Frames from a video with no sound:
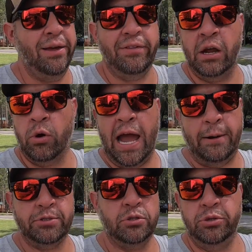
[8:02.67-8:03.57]
They were
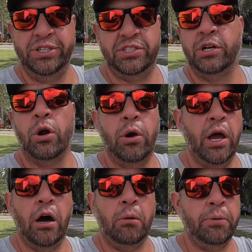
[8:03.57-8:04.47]
absolutely zero
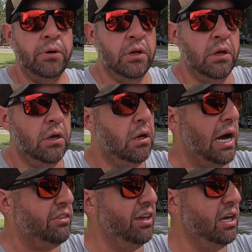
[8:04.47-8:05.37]
help.
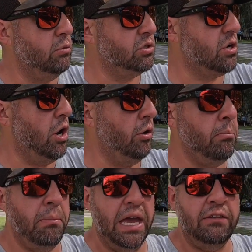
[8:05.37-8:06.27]
I think it was called
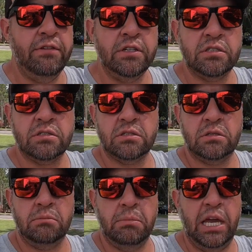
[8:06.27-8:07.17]
Mavis
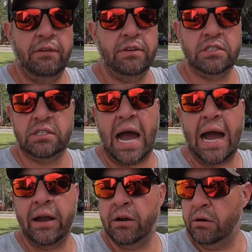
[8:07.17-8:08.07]

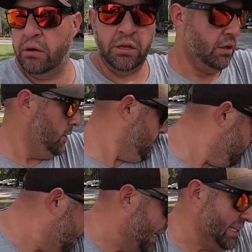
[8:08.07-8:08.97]
Tire,
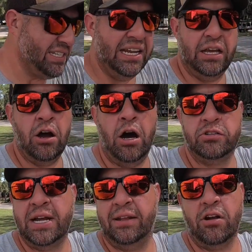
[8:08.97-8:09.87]
and he said he called,
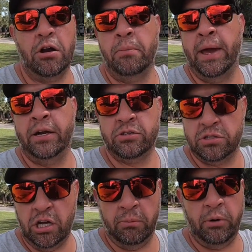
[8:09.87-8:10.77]
tried to talk to the manager,
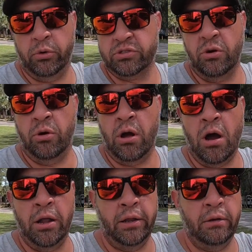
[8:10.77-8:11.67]
tell him about what was going
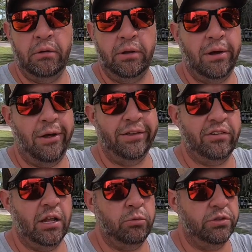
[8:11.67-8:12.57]
on, and all he
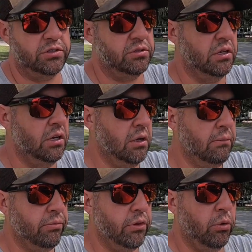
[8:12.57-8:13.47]
said was,
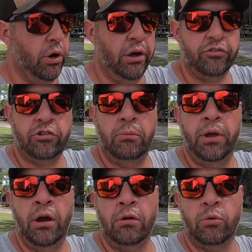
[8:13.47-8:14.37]
well, it should
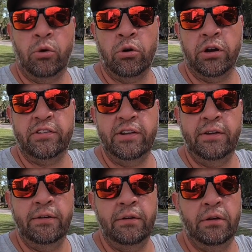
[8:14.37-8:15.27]
be under warranty.